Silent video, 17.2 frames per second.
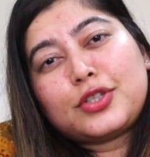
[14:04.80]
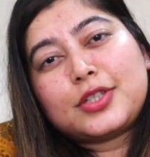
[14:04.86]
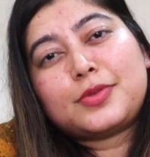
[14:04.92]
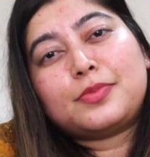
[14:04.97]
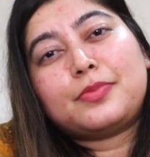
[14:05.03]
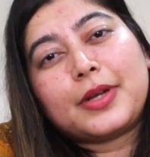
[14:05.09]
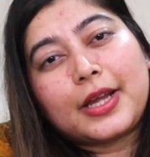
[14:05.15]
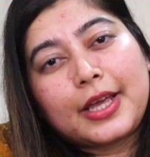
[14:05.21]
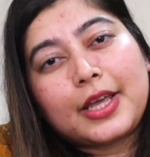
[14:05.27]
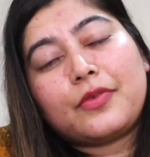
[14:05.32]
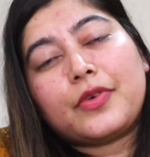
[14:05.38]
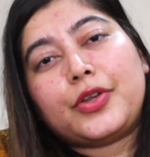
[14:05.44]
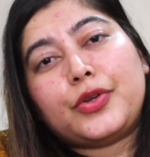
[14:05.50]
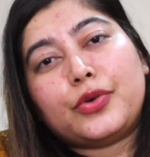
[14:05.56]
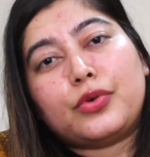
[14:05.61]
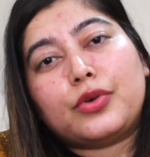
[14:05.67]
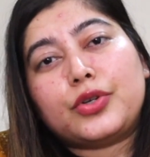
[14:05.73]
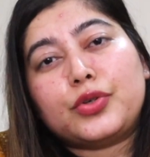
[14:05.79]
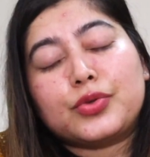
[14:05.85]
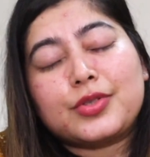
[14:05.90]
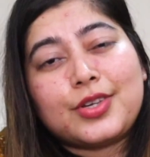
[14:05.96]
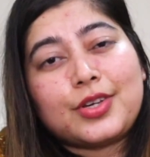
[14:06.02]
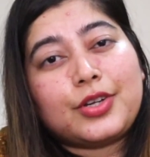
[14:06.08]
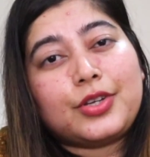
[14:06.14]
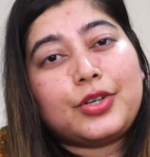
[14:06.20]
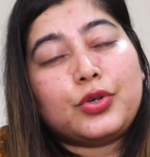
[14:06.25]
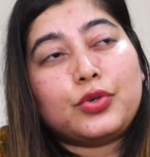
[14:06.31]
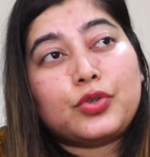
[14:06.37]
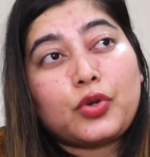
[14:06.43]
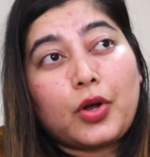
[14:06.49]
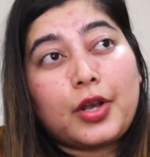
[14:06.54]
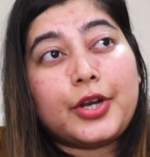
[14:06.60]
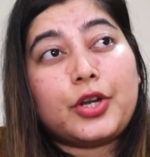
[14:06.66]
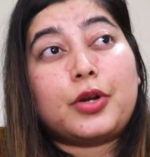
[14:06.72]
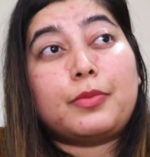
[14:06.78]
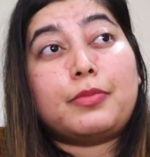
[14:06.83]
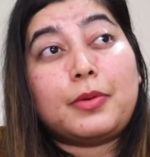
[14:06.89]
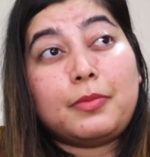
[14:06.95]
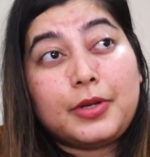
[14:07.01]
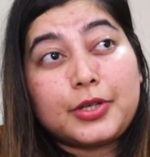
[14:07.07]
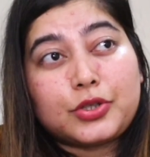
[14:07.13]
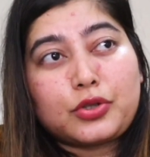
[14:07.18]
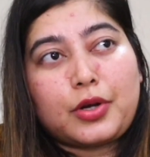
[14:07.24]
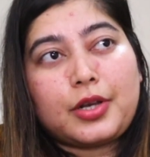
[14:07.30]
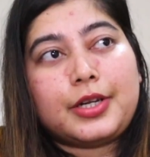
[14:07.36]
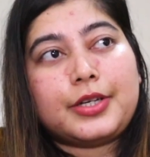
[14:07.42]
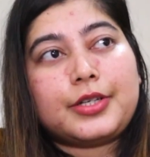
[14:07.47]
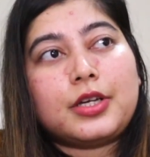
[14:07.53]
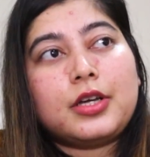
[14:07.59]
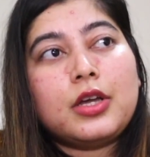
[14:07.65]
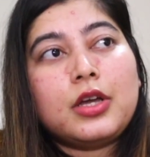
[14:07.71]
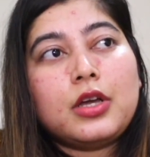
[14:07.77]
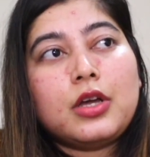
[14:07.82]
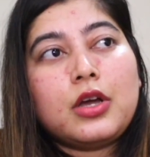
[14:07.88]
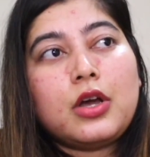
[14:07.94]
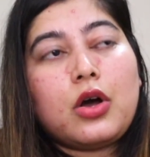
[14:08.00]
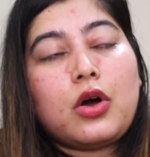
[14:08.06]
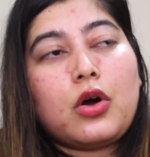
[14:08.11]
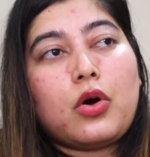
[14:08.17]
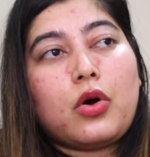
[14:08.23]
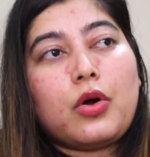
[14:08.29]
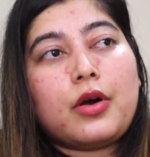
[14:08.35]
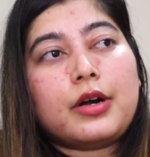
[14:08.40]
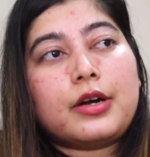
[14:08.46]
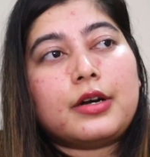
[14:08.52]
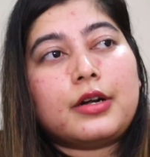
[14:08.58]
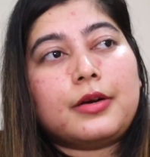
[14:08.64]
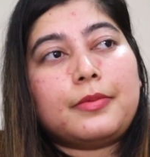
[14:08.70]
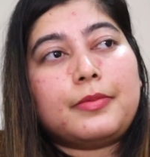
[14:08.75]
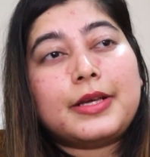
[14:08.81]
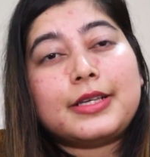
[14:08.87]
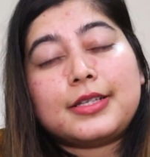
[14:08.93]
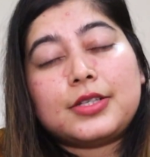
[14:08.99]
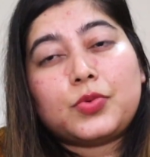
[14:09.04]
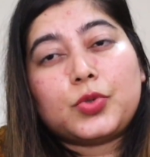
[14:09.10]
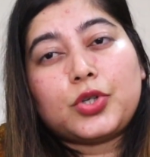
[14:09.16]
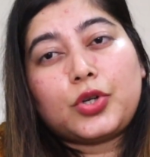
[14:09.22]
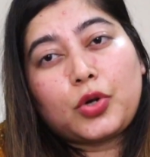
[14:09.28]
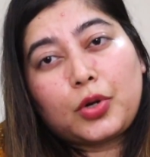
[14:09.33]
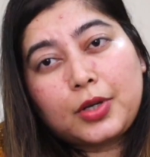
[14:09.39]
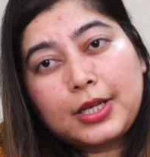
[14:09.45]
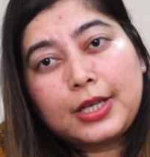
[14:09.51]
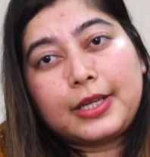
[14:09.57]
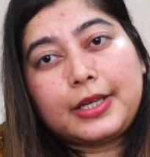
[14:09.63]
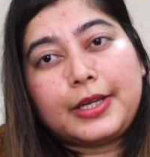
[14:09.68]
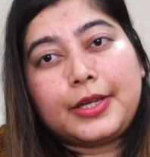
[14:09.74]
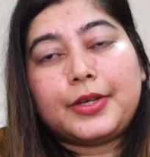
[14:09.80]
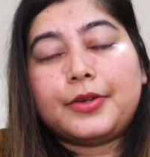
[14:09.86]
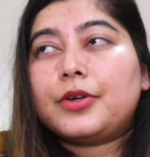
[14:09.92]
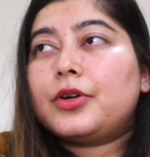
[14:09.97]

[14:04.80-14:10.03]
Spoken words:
just spraying when you're using a new toilet or a public toilet or places which are not clean.